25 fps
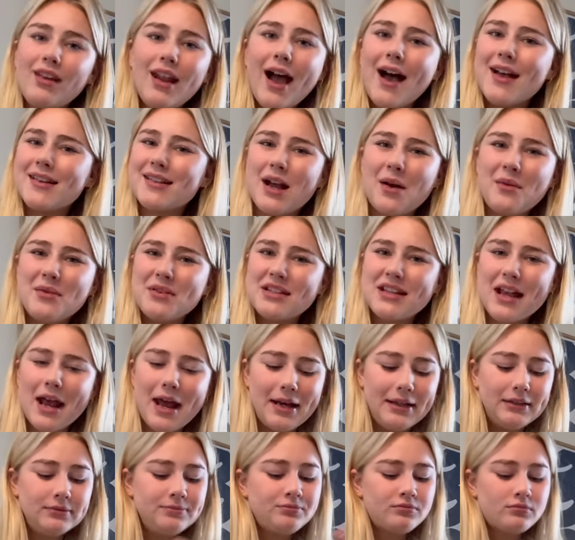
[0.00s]
As I was
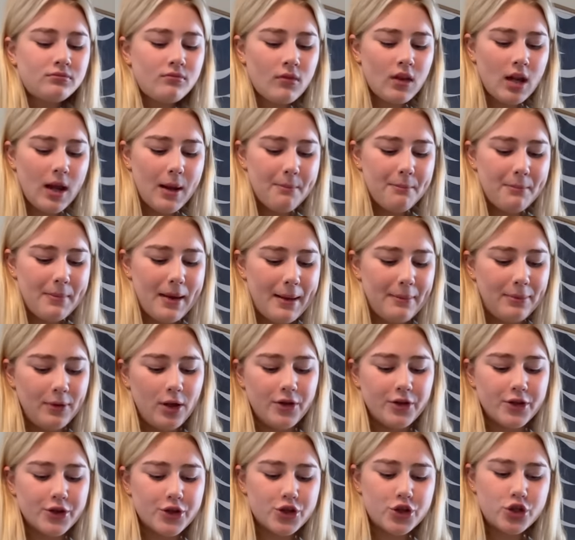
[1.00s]
saying, people on
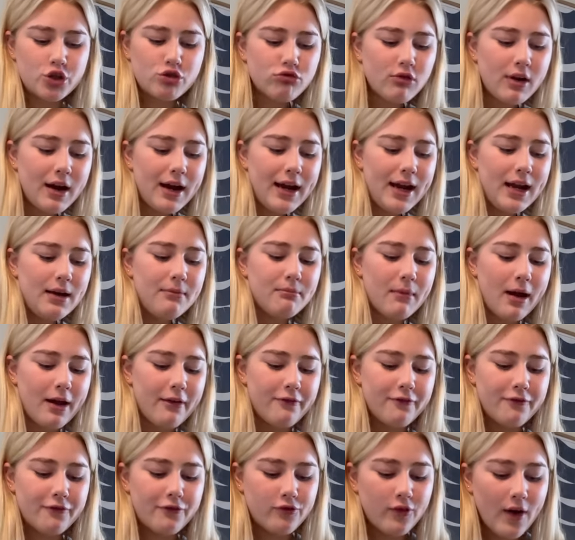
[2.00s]
the street, my
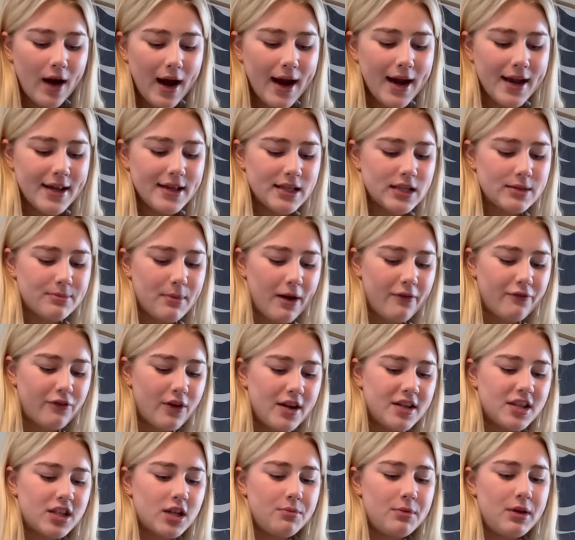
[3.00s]
friends
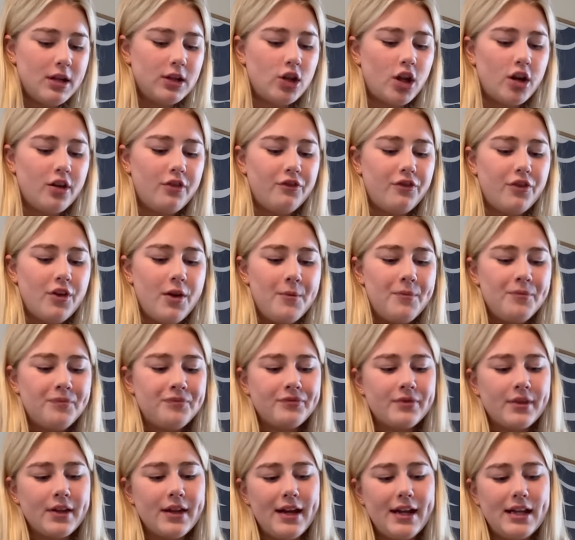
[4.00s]
give me a lot of
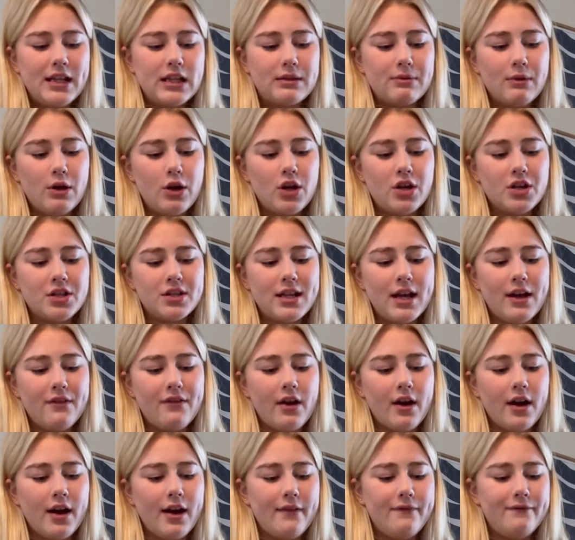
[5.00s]
inspo because they're
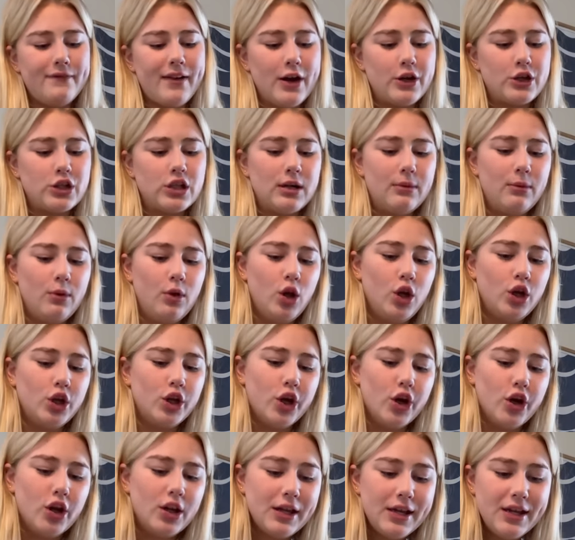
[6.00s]
very fashionable
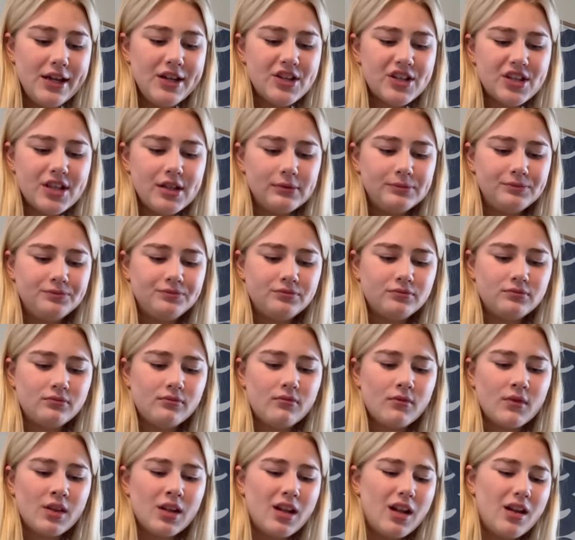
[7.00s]
girlies.
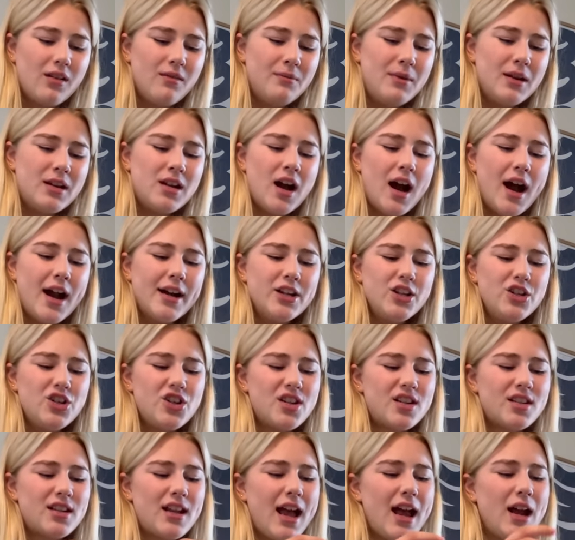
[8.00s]
But kind of
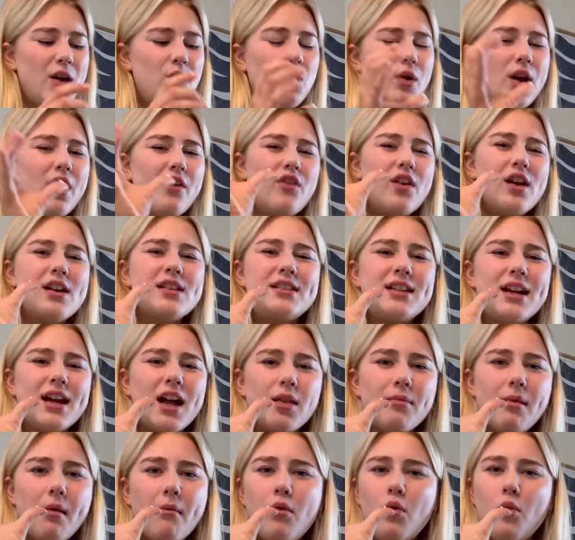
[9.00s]
just like whatever I see
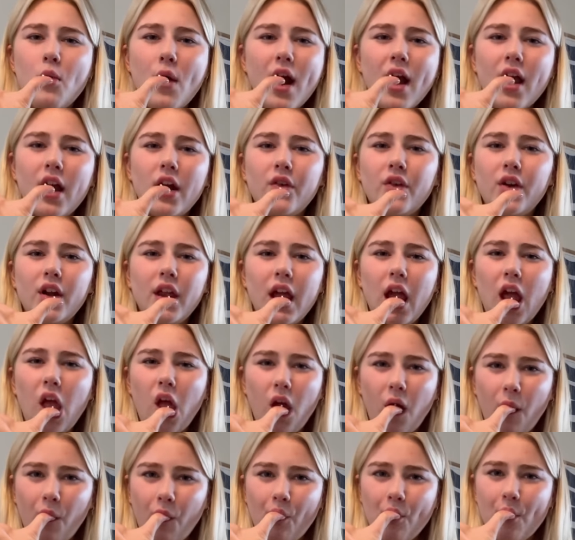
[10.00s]
other people wearing, really.
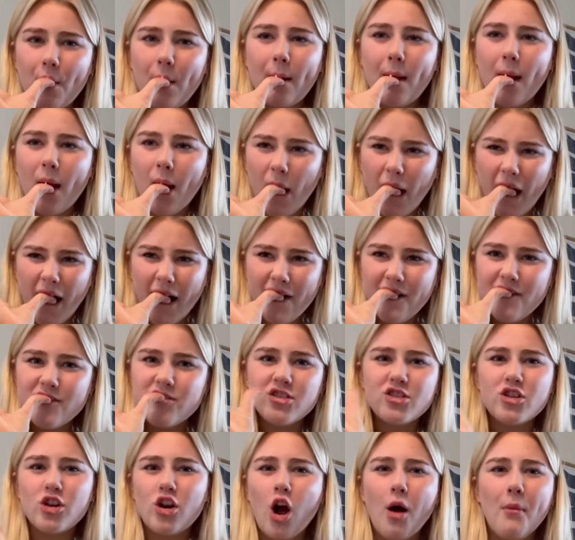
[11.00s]
Like I'm kind of
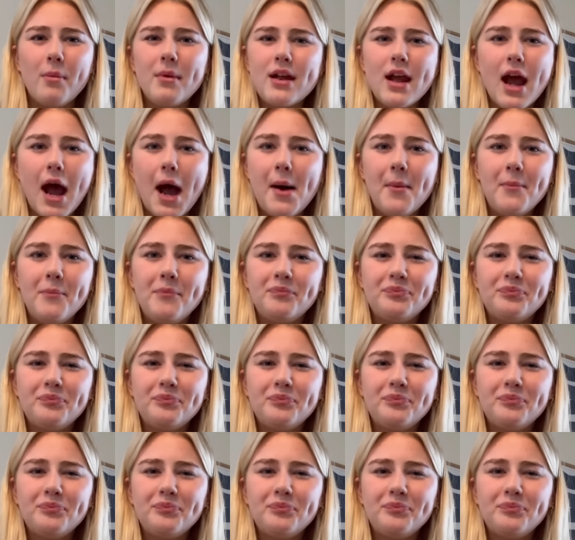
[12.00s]
just a copycat.